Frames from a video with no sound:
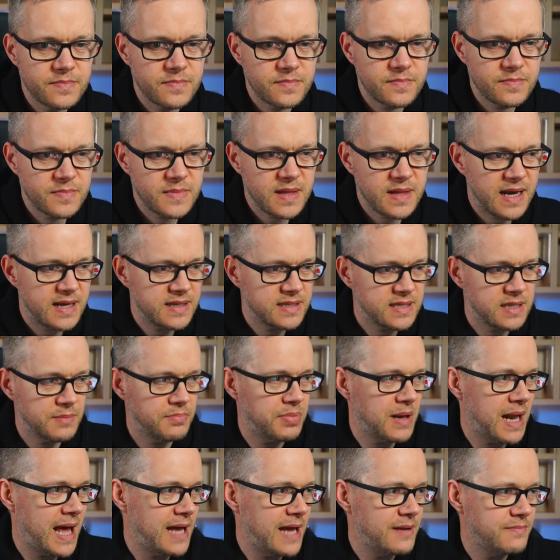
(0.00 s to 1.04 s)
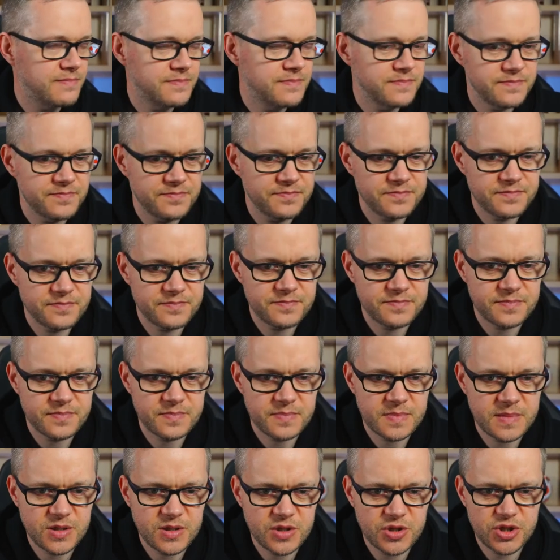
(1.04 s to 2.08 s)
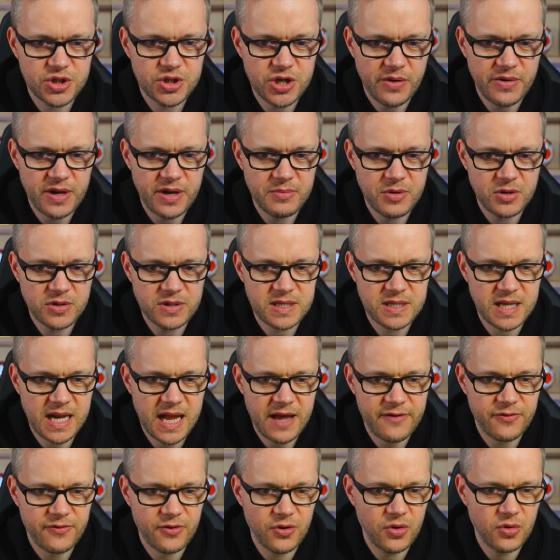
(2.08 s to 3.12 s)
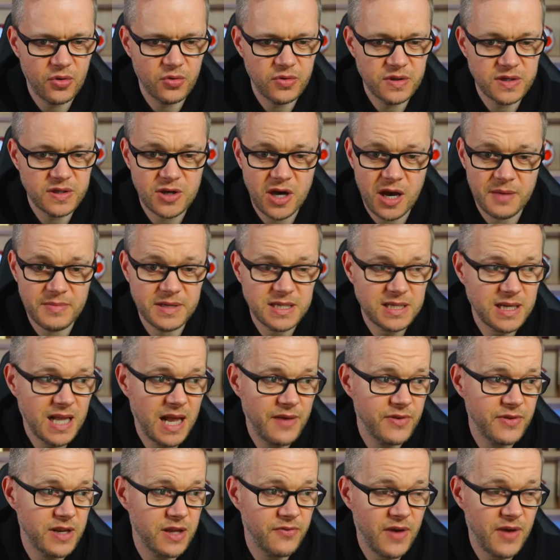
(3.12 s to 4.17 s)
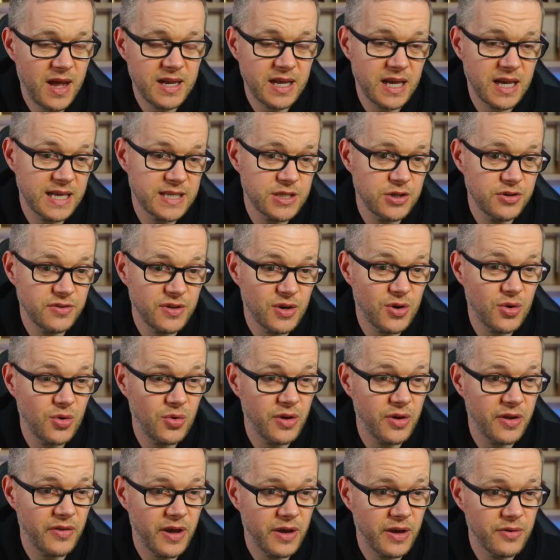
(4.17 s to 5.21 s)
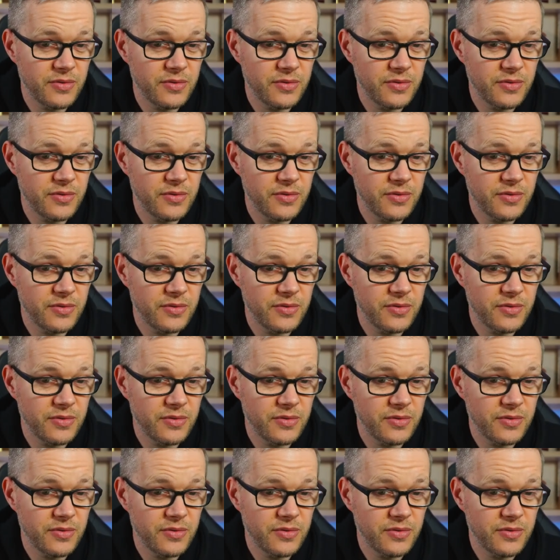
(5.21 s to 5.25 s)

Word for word: That's the plan. Just showing him onto the left foot all the time. It's clever defending. It's another corner, though.